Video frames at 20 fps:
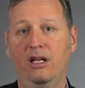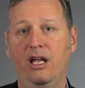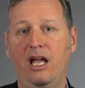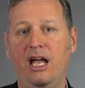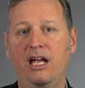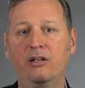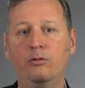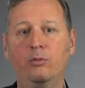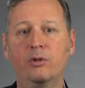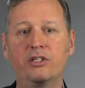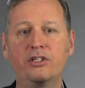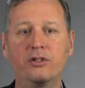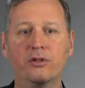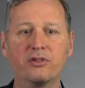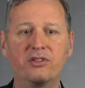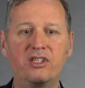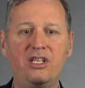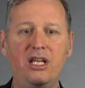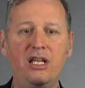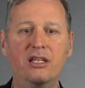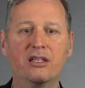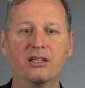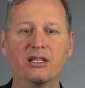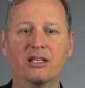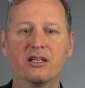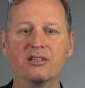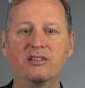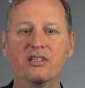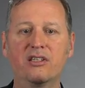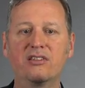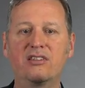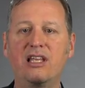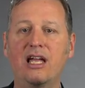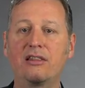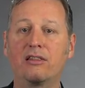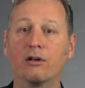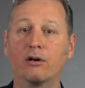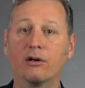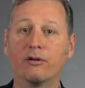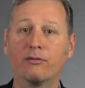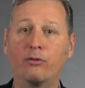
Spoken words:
And what you'll see in this is that there are a